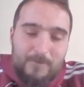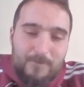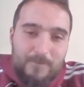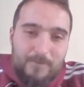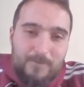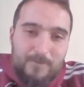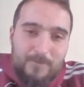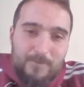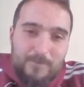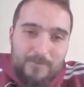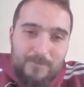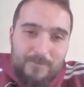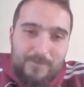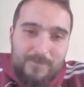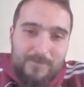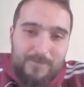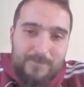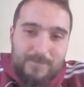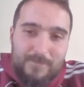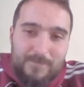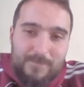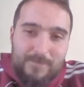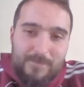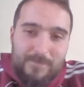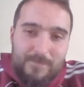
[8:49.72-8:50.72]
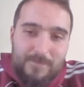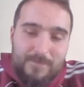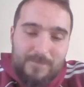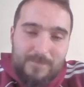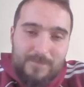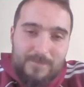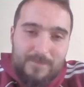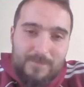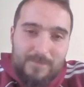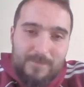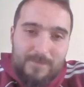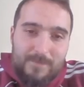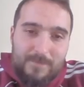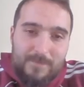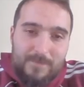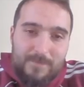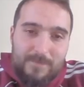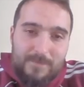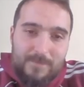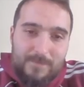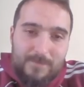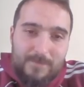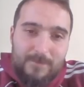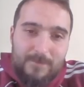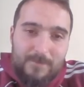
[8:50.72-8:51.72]

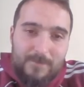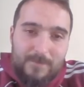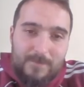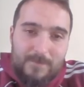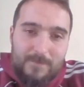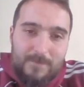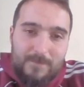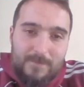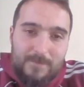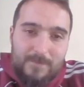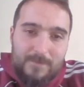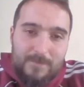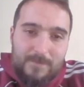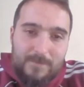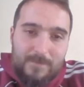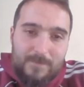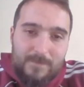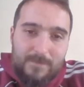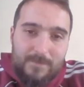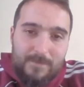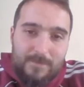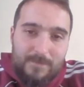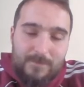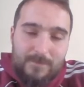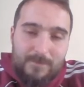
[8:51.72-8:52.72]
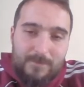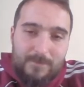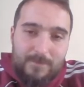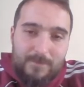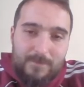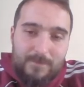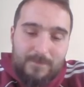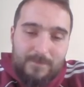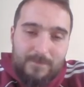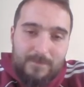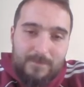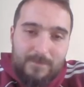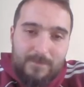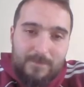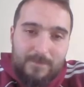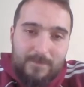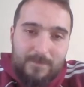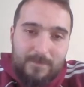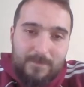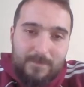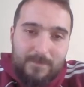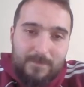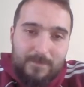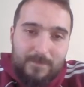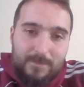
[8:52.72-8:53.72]

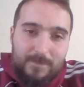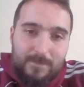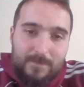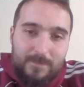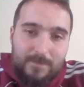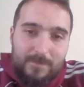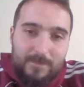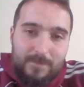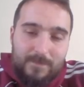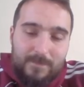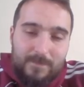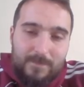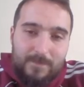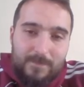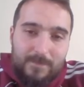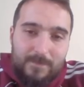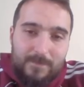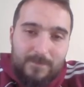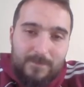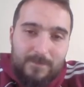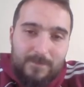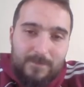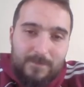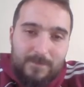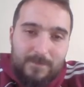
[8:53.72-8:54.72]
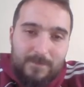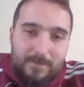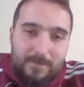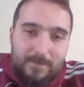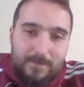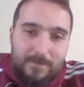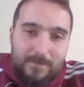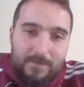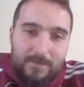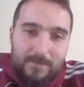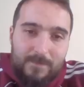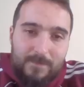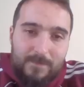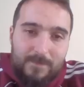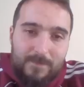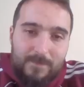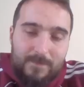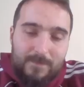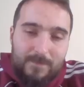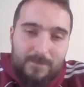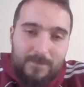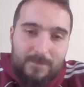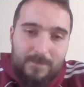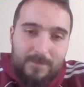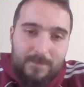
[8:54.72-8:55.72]

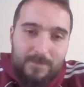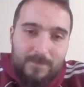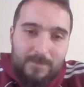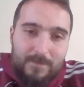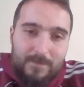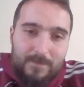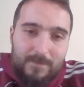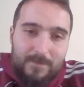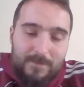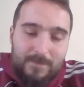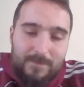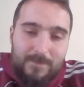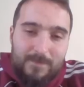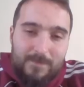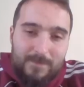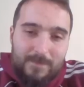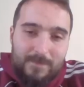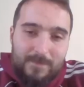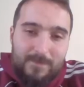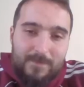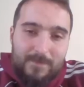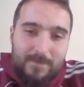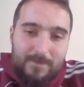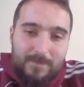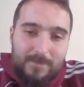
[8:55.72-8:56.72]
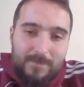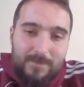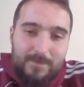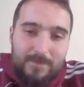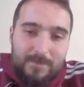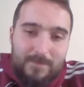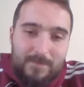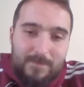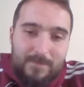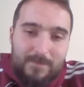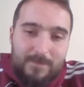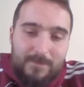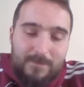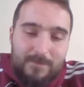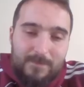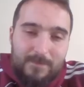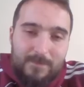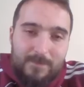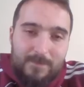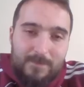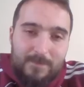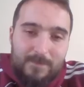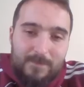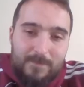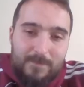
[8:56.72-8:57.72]
No words are spoken by the person on screen.